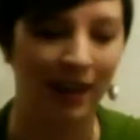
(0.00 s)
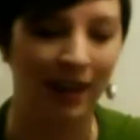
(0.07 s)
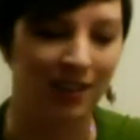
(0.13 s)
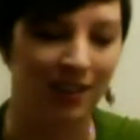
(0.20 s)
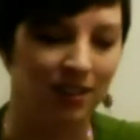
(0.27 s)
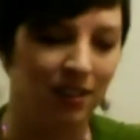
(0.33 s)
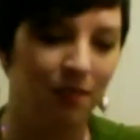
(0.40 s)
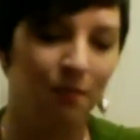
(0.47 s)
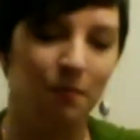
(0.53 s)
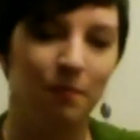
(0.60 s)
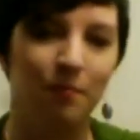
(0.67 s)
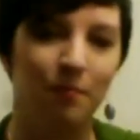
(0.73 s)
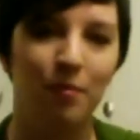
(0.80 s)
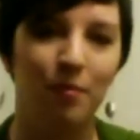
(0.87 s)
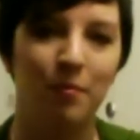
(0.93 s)
to
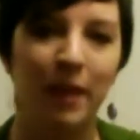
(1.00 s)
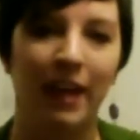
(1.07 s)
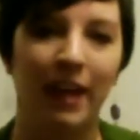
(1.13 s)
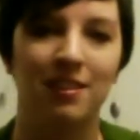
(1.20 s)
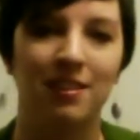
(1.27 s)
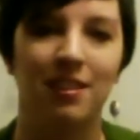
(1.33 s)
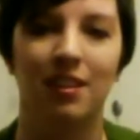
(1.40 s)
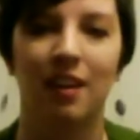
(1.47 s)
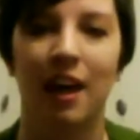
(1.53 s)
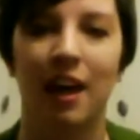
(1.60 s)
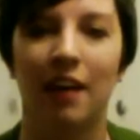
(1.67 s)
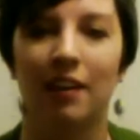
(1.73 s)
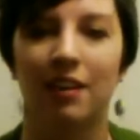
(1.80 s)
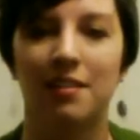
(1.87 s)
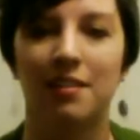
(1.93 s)

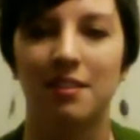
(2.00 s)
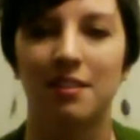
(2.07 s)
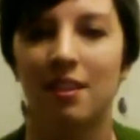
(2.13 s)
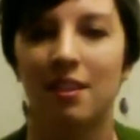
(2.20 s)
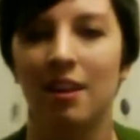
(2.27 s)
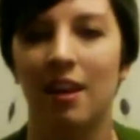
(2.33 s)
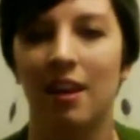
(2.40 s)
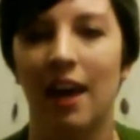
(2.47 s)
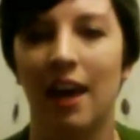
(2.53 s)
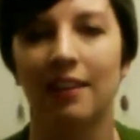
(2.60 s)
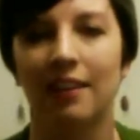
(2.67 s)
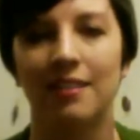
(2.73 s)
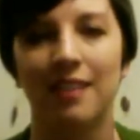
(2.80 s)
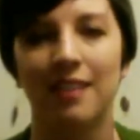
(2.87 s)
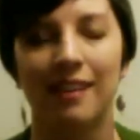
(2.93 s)
Alex
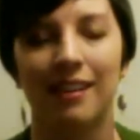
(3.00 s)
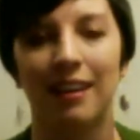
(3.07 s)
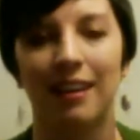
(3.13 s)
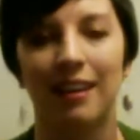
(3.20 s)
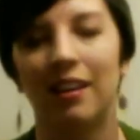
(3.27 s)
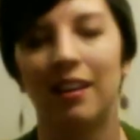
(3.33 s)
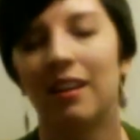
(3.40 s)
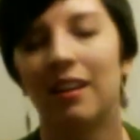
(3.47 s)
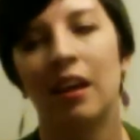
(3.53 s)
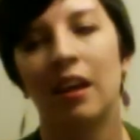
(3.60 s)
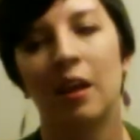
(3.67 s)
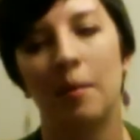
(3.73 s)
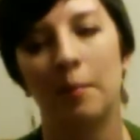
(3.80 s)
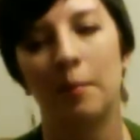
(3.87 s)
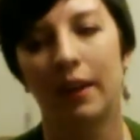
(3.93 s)
Annie.
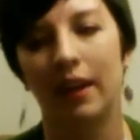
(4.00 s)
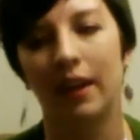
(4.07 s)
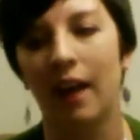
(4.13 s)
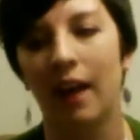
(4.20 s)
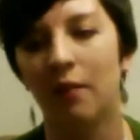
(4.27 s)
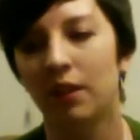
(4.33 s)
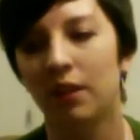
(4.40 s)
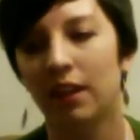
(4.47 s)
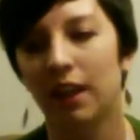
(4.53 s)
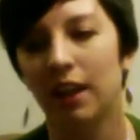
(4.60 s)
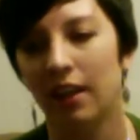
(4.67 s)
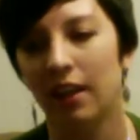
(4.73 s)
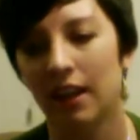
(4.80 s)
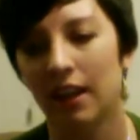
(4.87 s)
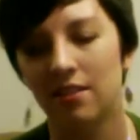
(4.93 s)
But
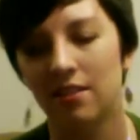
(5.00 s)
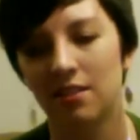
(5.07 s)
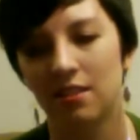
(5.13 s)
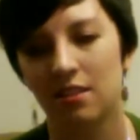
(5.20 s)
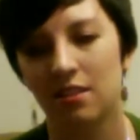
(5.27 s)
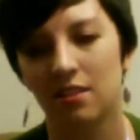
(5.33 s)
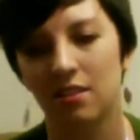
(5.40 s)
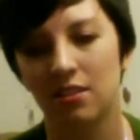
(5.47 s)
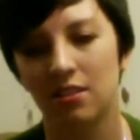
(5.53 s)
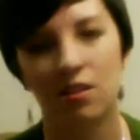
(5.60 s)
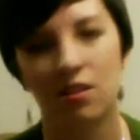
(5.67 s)
I liked so